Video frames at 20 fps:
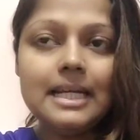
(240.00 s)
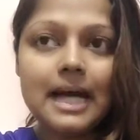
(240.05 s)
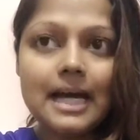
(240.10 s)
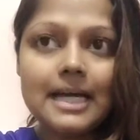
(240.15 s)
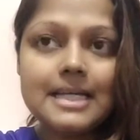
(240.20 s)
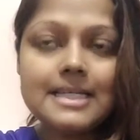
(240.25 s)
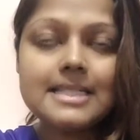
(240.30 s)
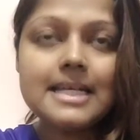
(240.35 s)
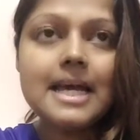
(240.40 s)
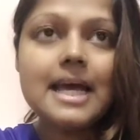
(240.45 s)

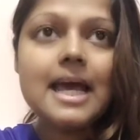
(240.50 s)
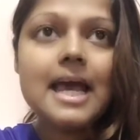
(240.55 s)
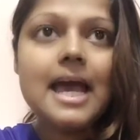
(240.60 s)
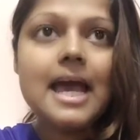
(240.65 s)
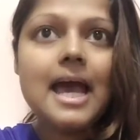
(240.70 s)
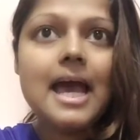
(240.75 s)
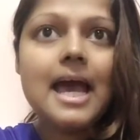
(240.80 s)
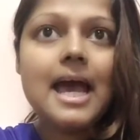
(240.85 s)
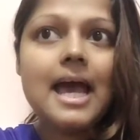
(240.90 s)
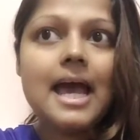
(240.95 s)
nice.
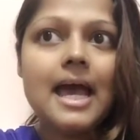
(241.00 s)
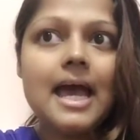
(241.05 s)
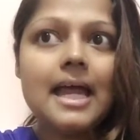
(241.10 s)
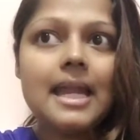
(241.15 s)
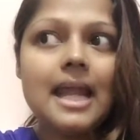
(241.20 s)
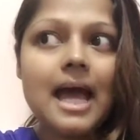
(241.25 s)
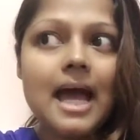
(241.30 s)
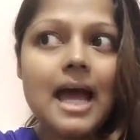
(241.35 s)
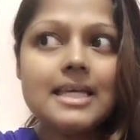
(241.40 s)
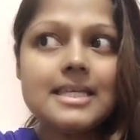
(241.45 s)

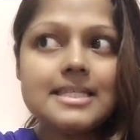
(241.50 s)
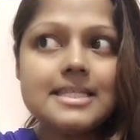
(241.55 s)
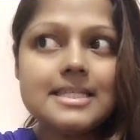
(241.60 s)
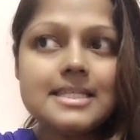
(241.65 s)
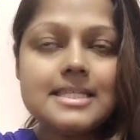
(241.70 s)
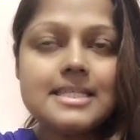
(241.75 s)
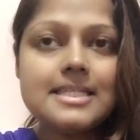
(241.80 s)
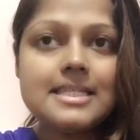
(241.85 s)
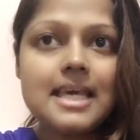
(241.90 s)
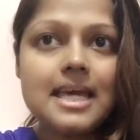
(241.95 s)
And I
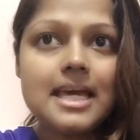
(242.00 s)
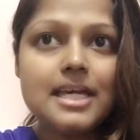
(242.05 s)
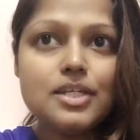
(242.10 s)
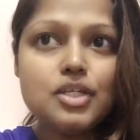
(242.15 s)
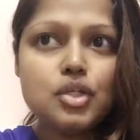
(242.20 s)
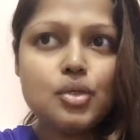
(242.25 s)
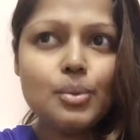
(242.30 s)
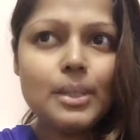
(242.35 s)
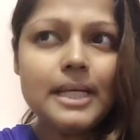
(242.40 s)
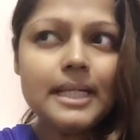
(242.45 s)
say,
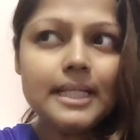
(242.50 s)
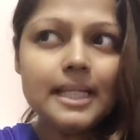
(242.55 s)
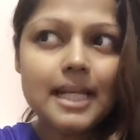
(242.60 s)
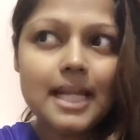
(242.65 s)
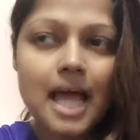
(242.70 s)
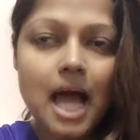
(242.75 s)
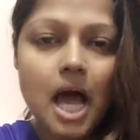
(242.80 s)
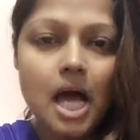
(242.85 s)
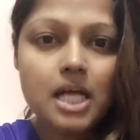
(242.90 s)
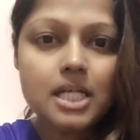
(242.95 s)
during the
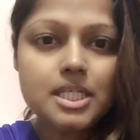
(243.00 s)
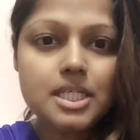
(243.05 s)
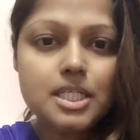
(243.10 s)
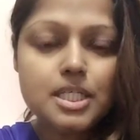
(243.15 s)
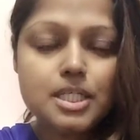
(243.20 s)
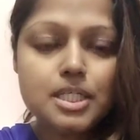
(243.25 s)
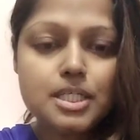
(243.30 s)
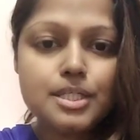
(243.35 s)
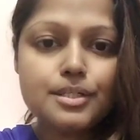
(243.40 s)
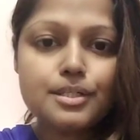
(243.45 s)

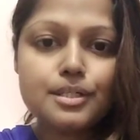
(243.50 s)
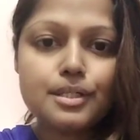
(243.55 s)
last